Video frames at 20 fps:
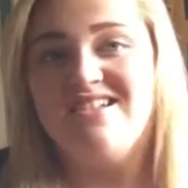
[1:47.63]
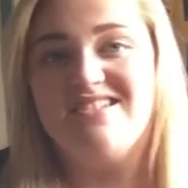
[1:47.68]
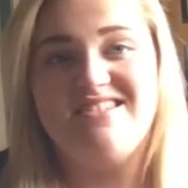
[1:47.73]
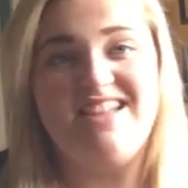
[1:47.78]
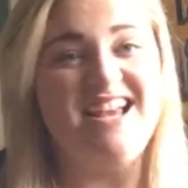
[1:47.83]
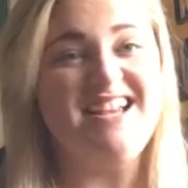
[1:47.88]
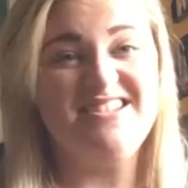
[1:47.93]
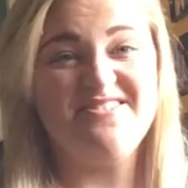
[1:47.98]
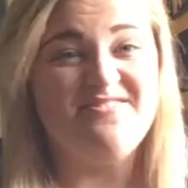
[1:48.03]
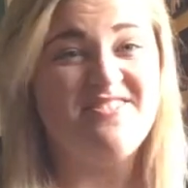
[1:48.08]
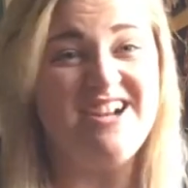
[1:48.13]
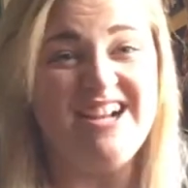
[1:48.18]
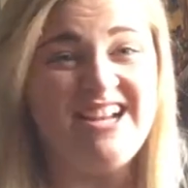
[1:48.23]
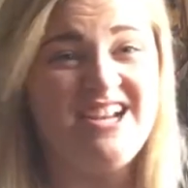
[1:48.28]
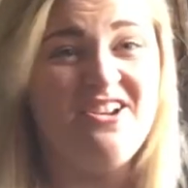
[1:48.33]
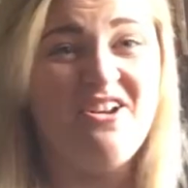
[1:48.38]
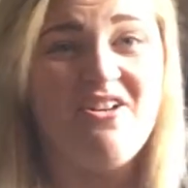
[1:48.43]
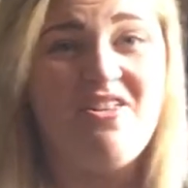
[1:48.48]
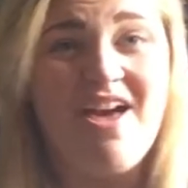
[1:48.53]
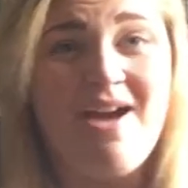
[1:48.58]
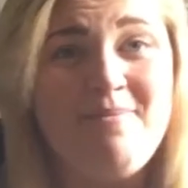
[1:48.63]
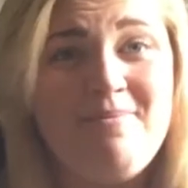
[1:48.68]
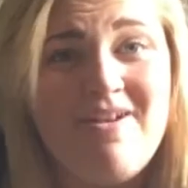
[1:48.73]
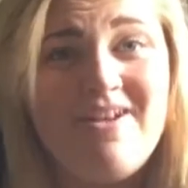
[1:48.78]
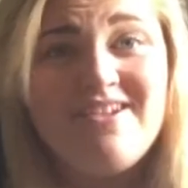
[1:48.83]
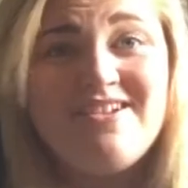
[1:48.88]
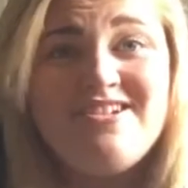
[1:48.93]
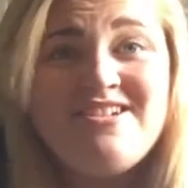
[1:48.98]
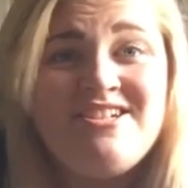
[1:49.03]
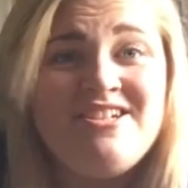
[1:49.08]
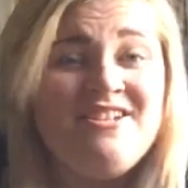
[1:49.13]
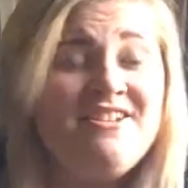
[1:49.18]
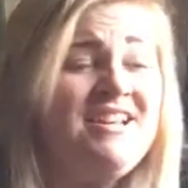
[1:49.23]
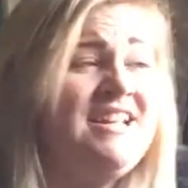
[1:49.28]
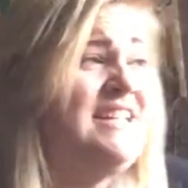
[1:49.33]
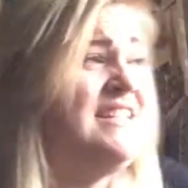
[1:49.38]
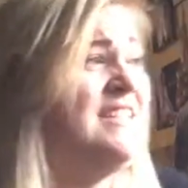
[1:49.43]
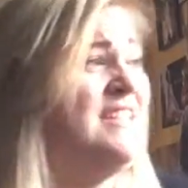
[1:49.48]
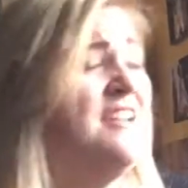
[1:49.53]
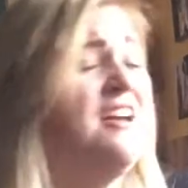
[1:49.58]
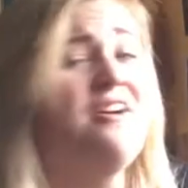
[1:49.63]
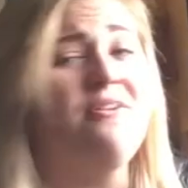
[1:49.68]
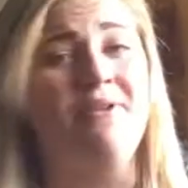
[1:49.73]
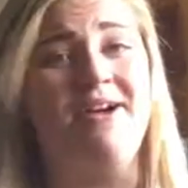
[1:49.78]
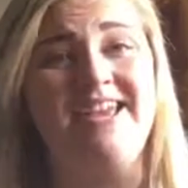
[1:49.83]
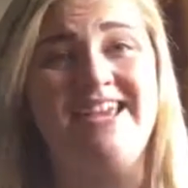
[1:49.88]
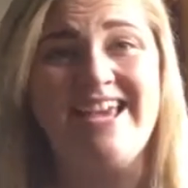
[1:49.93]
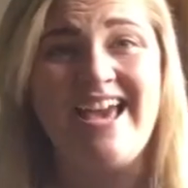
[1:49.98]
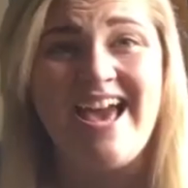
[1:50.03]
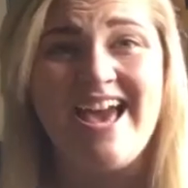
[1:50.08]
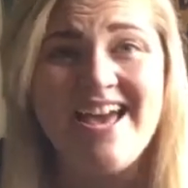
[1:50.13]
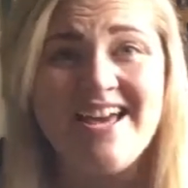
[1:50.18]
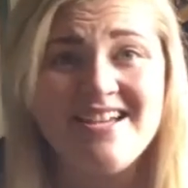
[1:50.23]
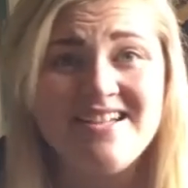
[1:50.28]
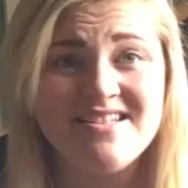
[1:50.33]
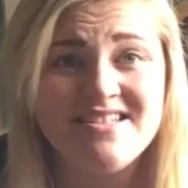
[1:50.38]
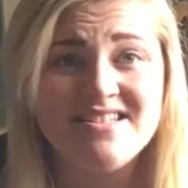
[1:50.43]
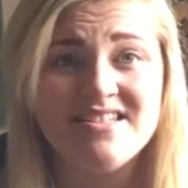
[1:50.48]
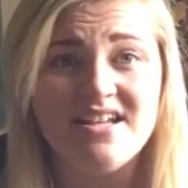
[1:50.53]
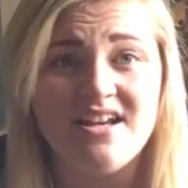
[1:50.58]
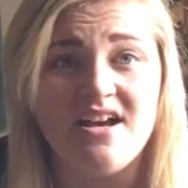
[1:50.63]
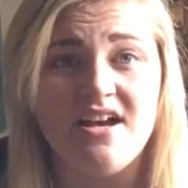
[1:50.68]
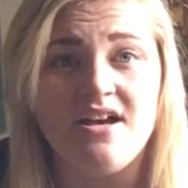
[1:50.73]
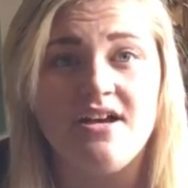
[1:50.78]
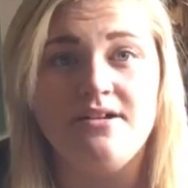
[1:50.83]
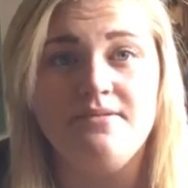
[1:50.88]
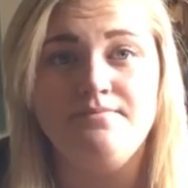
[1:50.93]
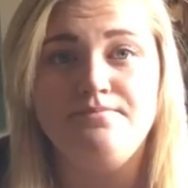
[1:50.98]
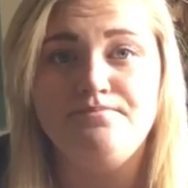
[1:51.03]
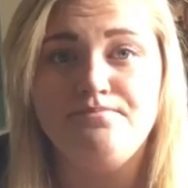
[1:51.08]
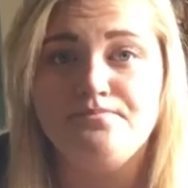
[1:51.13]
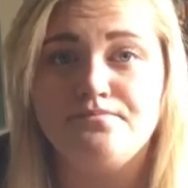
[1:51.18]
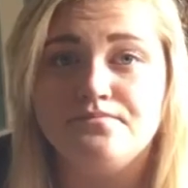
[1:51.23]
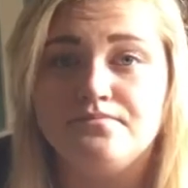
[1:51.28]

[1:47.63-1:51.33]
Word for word: There's really not that much you need to know, I guess. Um,